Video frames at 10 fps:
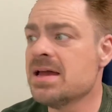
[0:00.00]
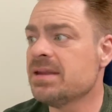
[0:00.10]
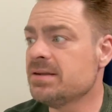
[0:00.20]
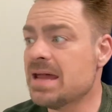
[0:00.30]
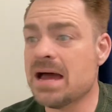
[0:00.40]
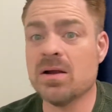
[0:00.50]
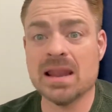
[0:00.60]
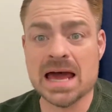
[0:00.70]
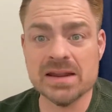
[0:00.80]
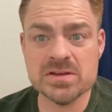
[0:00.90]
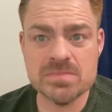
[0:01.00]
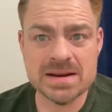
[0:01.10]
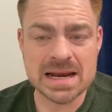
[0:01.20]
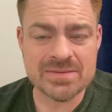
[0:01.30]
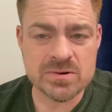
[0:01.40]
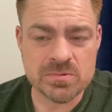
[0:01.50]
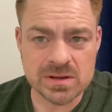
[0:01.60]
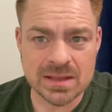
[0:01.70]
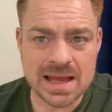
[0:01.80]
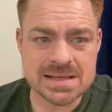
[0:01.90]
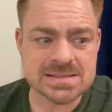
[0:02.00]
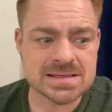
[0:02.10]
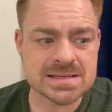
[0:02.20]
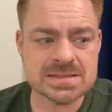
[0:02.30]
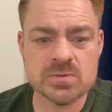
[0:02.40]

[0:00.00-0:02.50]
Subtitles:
Now, a lot of you may not even realize this.